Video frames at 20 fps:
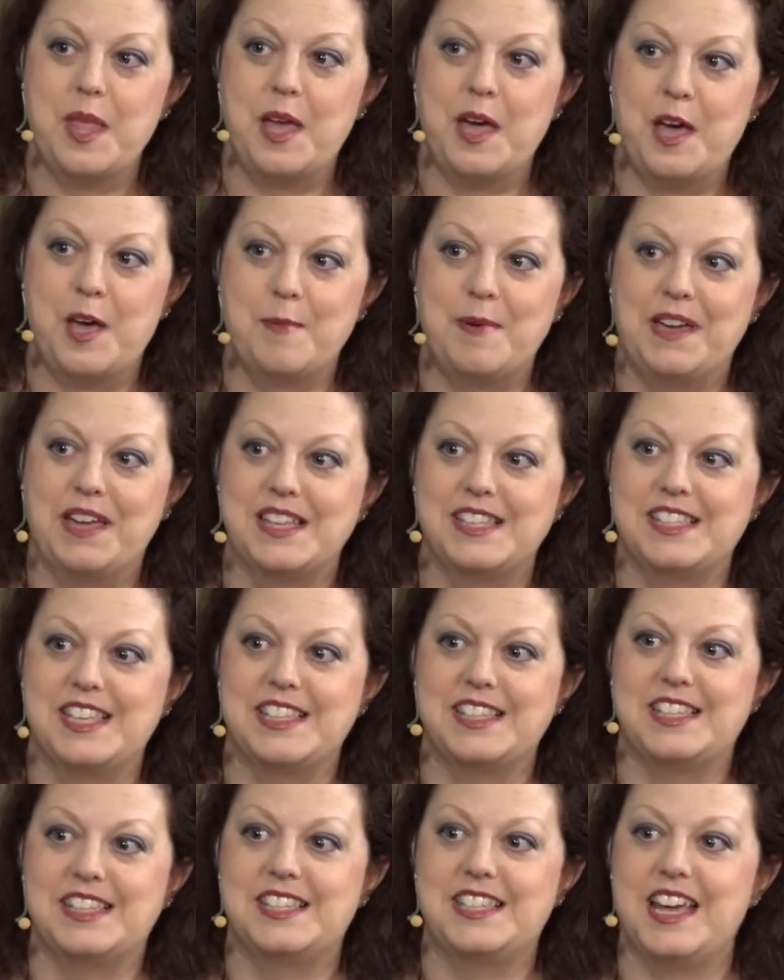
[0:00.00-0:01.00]
I guess
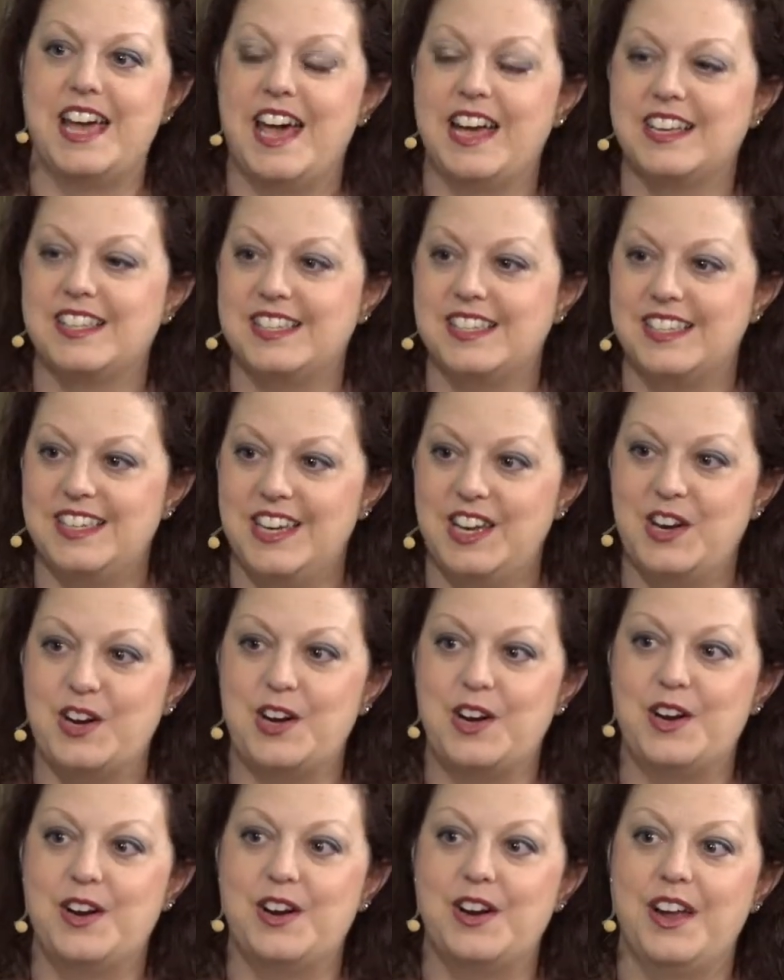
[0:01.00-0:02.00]
that's
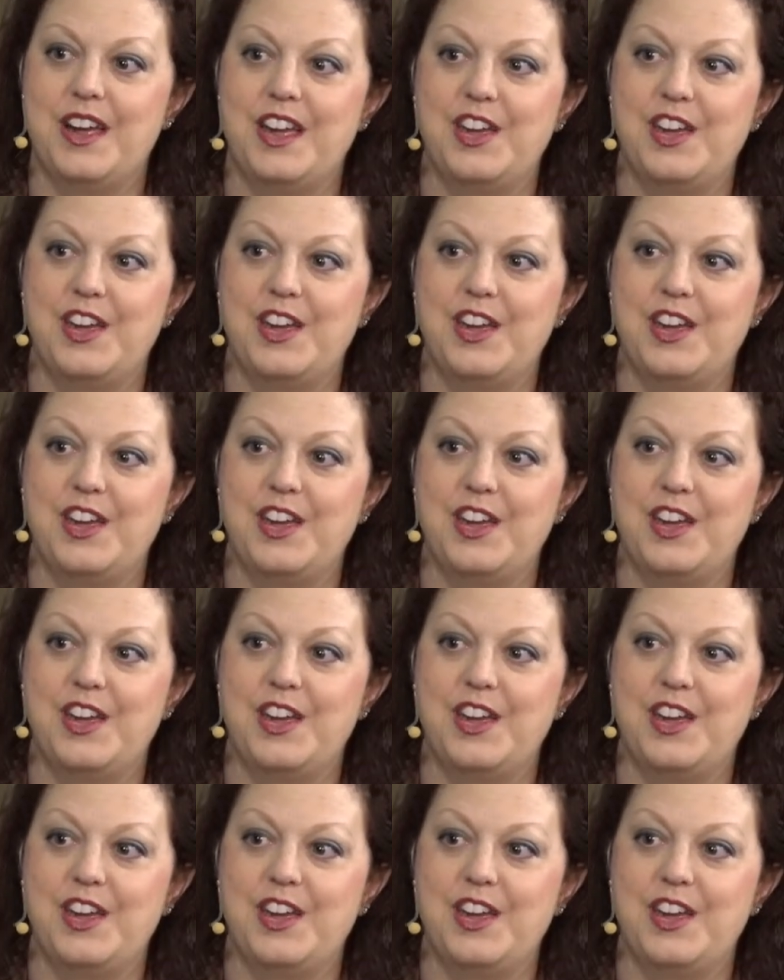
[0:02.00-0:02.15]
taxotere,